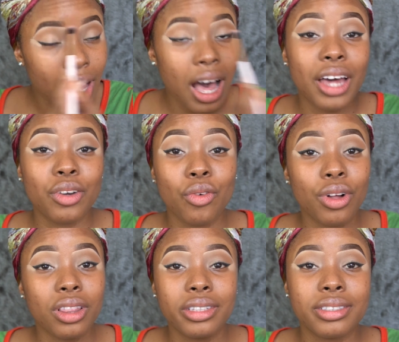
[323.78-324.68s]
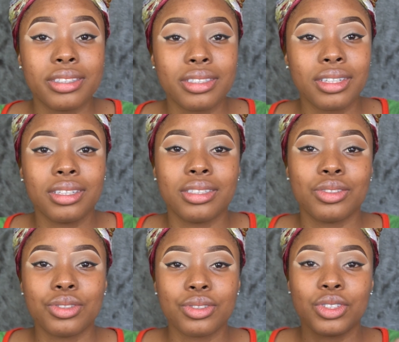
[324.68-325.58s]
and all this is
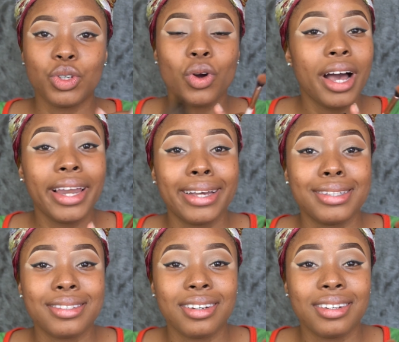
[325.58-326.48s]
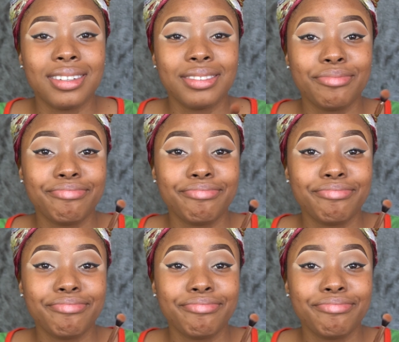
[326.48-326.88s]
your highlighter.